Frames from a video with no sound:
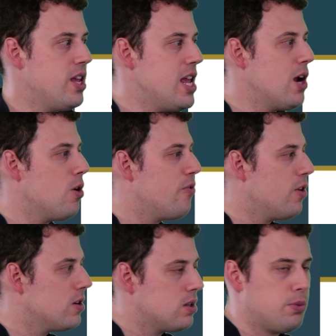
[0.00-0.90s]

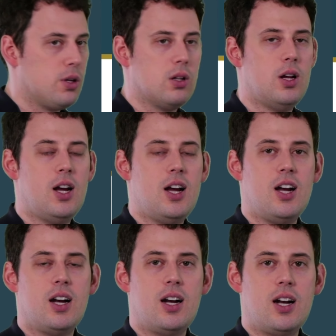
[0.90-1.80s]
irreversible
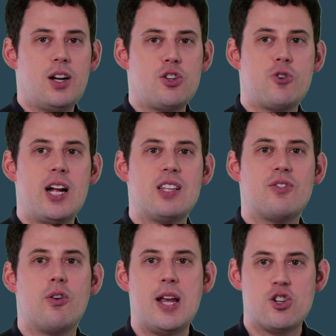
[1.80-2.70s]

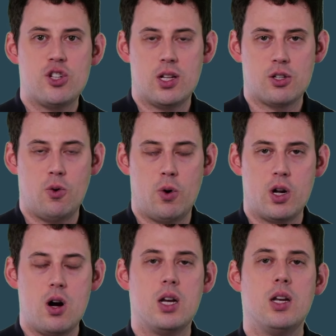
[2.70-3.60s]
transformation that's going
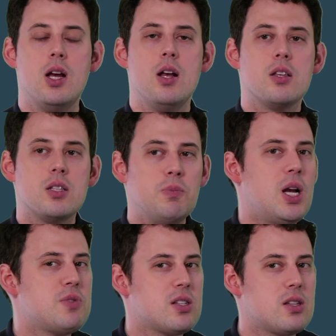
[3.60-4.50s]
on,
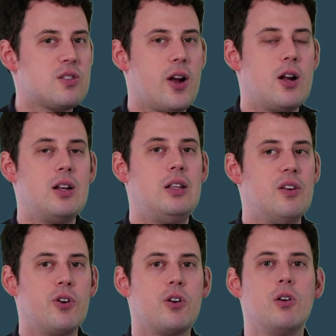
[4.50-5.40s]
sometimes this is very
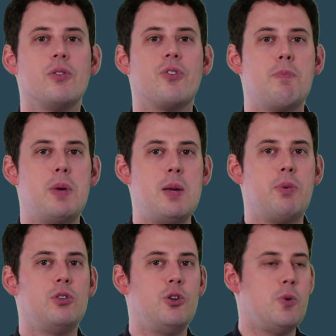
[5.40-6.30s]
difficult for
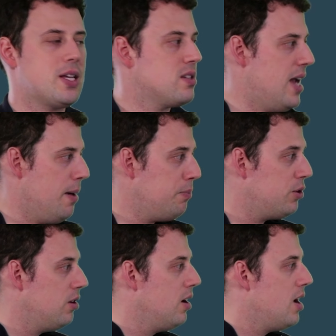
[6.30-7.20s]
people to
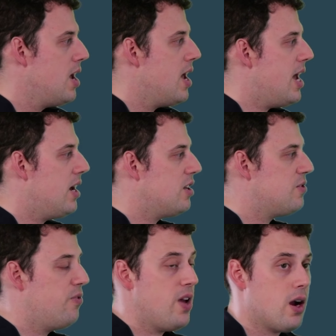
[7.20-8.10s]
accept, and it's
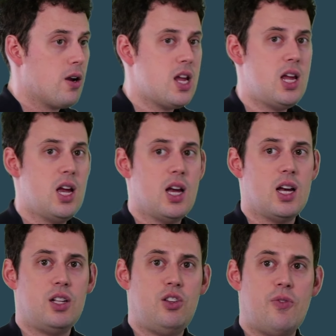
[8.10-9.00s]
very
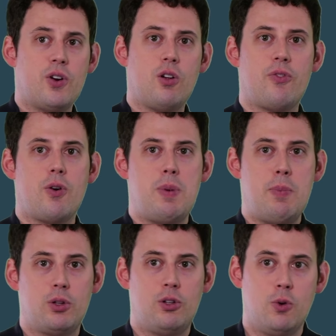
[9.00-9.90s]
difficult for
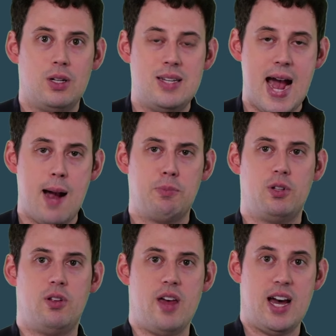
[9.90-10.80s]
people to
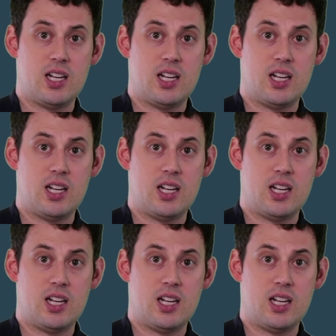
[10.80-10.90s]
adapt to that,